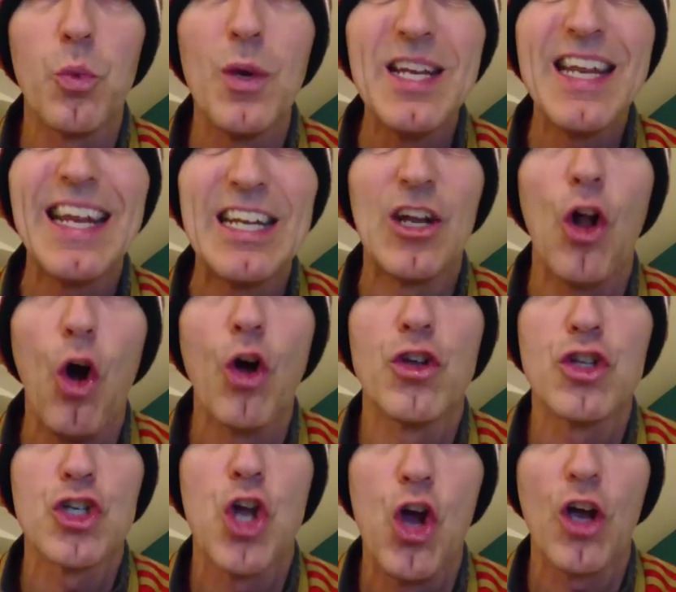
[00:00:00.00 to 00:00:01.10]
We needed
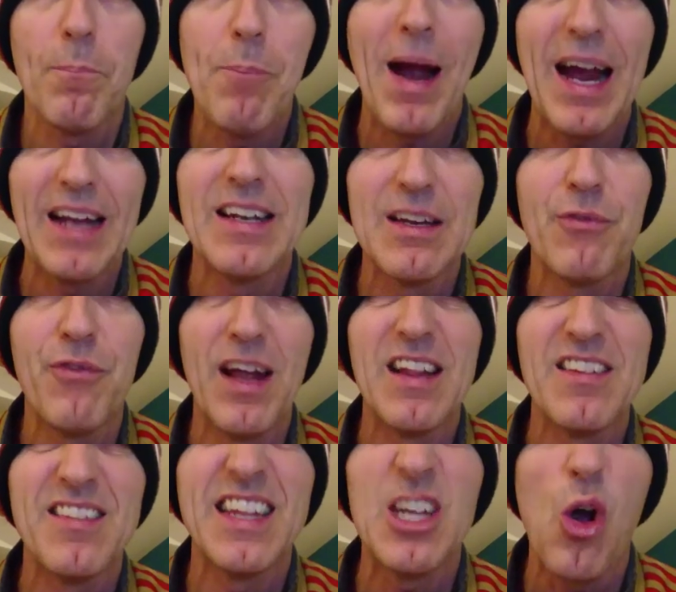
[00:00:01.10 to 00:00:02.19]
Ozturk back in
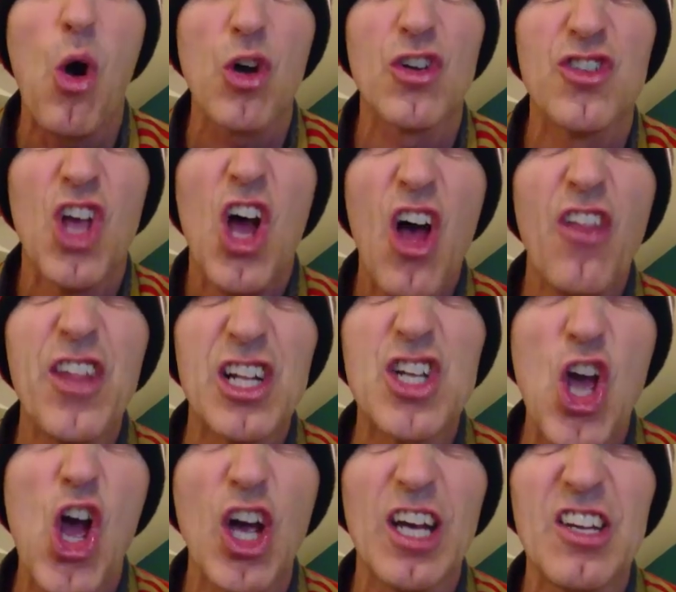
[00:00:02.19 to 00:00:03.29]
defence. The Ox, the
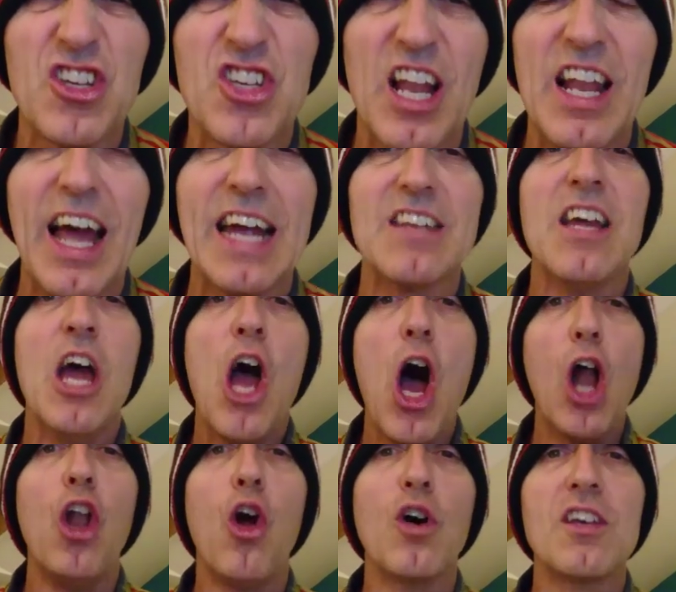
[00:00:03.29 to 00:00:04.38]
Turkish delight
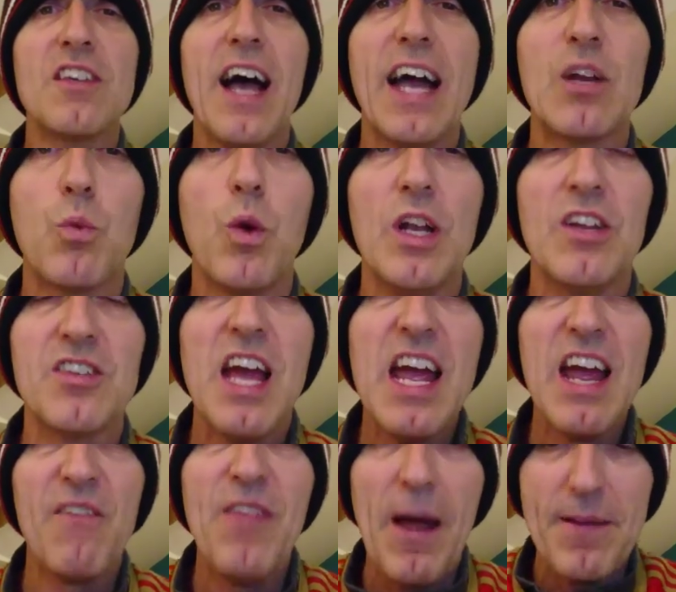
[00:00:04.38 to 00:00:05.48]
alongside Willis.
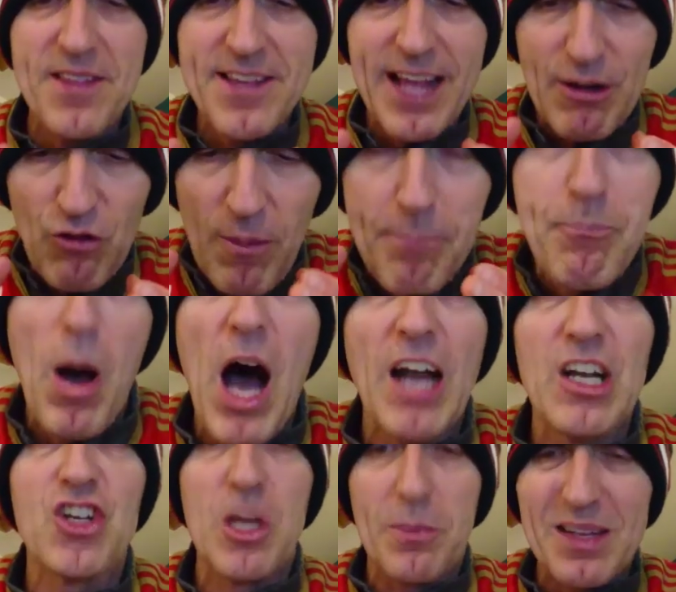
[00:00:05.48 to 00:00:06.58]
If that central
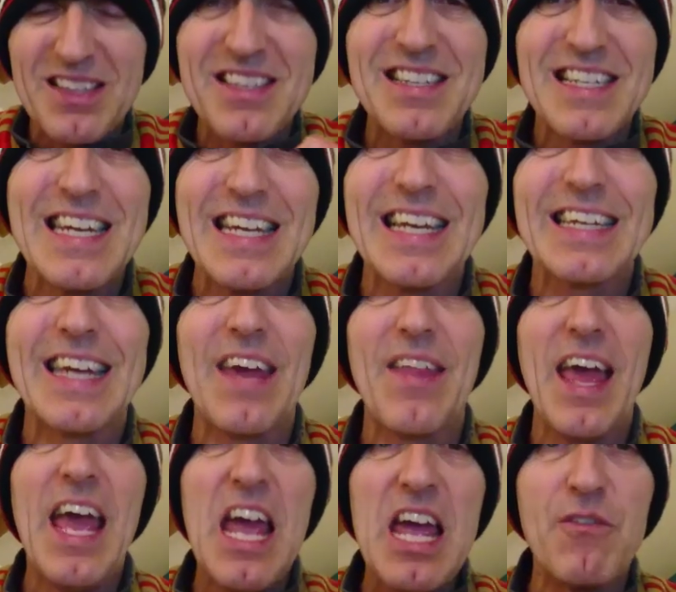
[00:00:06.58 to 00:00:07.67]
partnership can stay
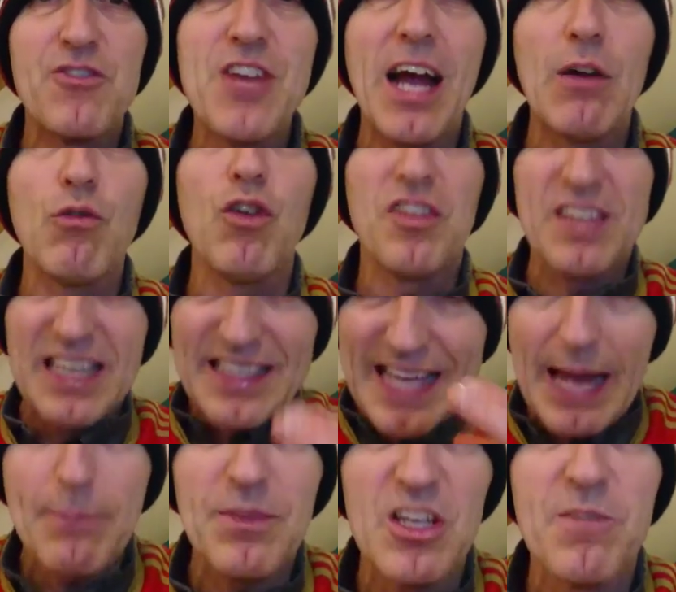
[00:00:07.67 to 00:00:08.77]
together, if Jack Ross can
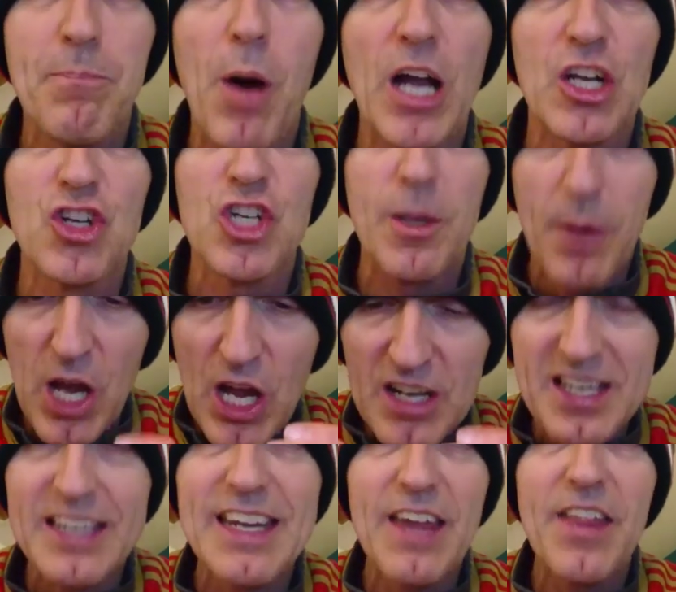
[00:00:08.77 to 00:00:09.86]
keep this partnership
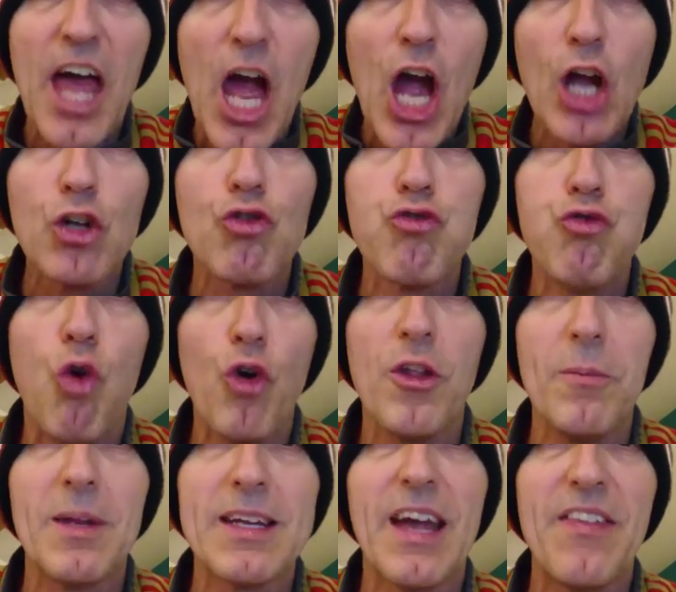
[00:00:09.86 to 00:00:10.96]
together and grow
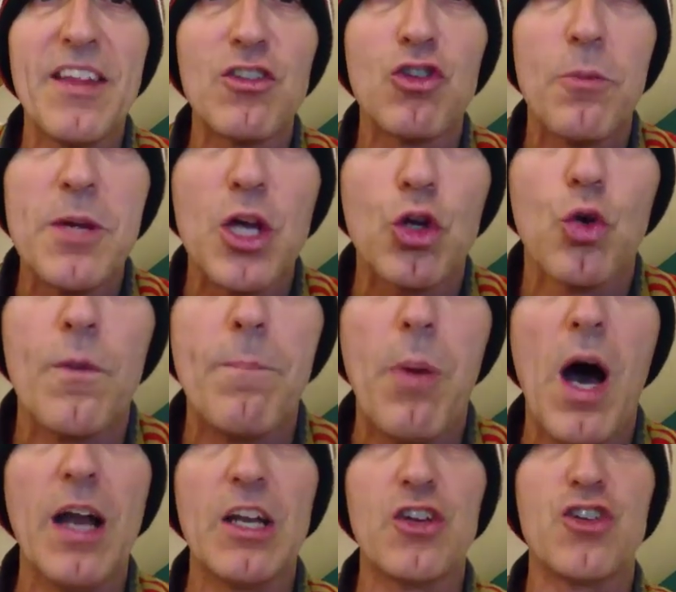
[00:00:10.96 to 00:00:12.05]
them together, this could be a good
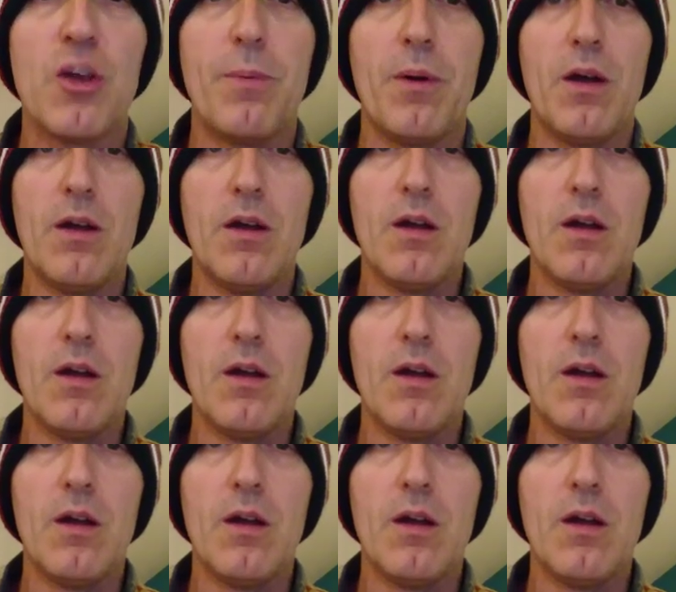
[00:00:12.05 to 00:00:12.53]
partnership.